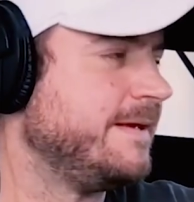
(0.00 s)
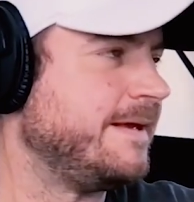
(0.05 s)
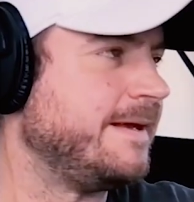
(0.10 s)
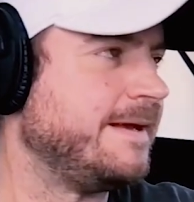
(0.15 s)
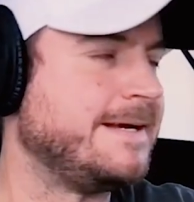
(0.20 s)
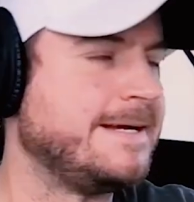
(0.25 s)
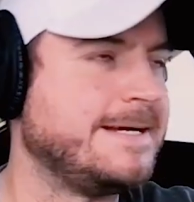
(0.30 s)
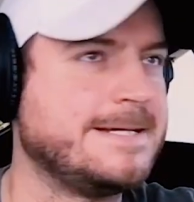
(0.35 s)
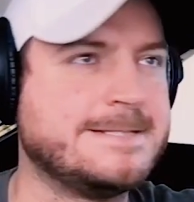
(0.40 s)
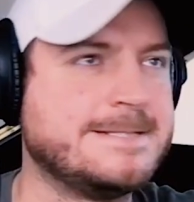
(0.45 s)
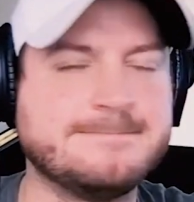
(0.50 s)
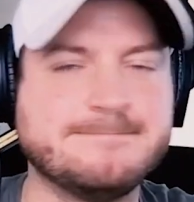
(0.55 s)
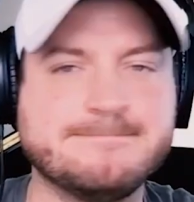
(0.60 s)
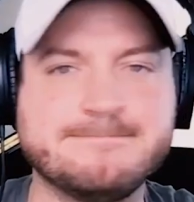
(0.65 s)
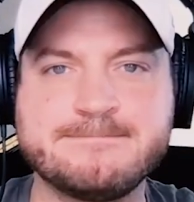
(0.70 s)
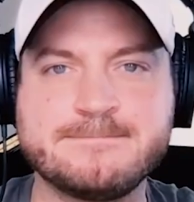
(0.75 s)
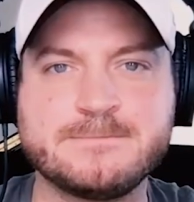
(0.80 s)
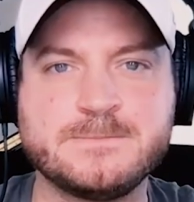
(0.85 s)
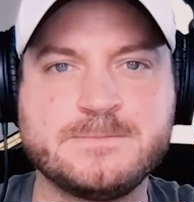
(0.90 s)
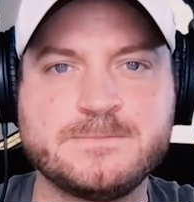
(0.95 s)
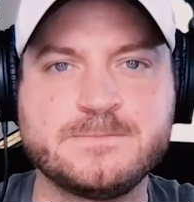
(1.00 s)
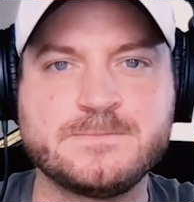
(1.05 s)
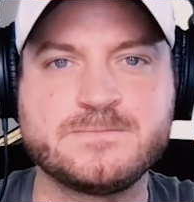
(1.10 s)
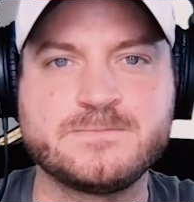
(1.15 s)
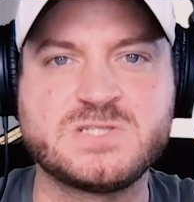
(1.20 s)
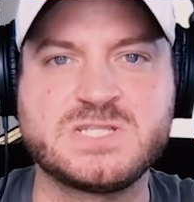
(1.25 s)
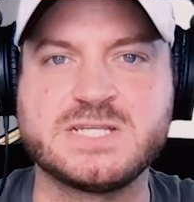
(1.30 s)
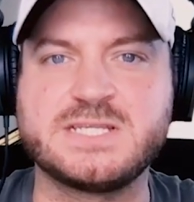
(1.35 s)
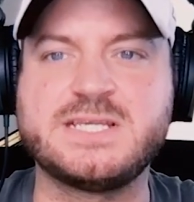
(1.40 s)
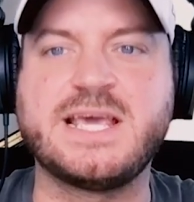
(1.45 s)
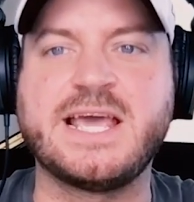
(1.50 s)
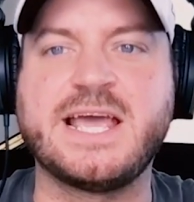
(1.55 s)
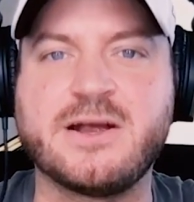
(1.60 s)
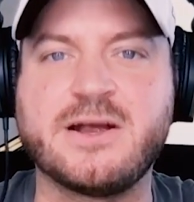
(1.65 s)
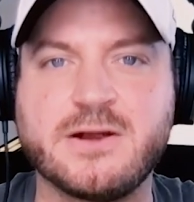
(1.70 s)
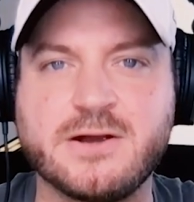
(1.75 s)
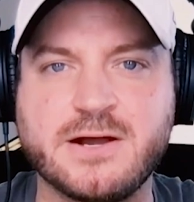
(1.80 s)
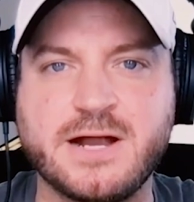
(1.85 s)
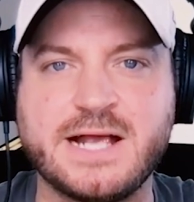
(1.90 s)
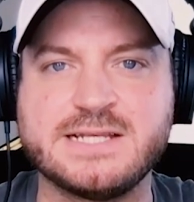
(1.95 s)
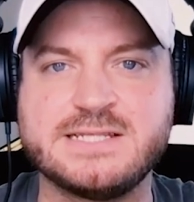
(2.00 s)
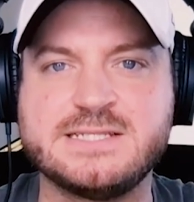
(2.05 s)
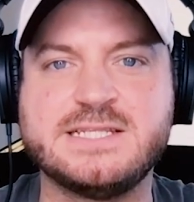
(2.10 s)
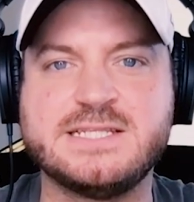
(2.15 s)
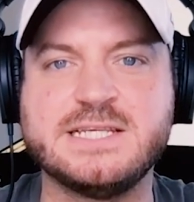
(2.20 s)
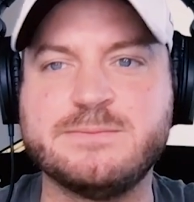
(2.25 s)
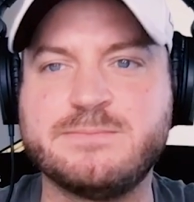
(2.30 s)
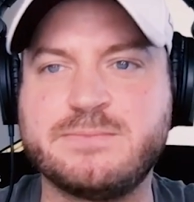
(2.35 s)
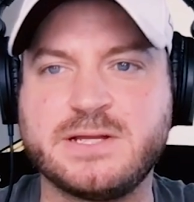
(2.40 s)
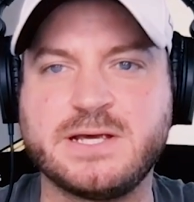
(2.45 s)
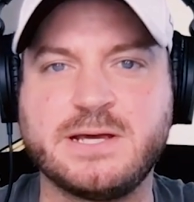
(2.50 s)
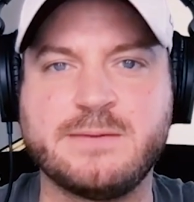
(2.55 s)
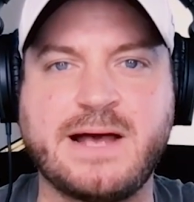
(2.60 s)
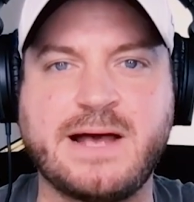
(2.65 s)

um, to care as deeply